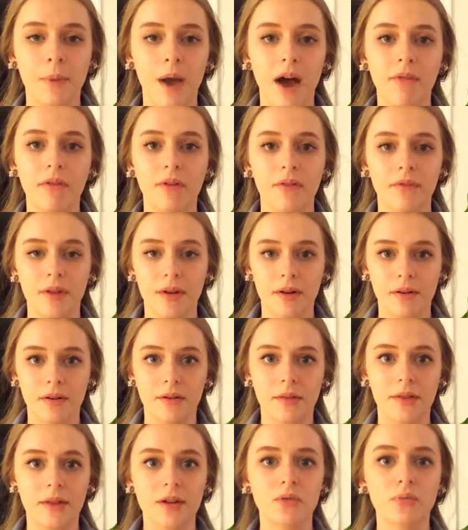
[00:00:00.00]
However,
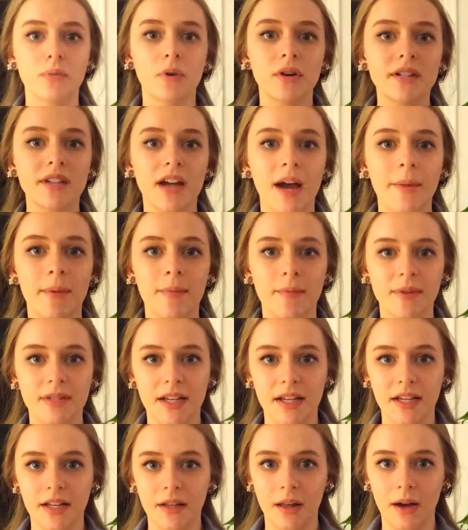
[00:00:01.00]
there's one time in
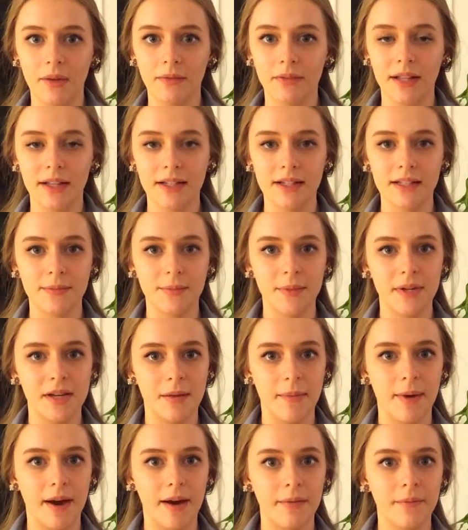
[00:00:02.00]
particular I would like to
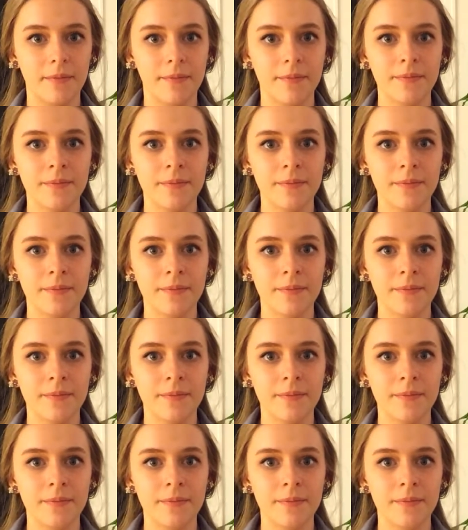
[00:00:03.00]
speak about.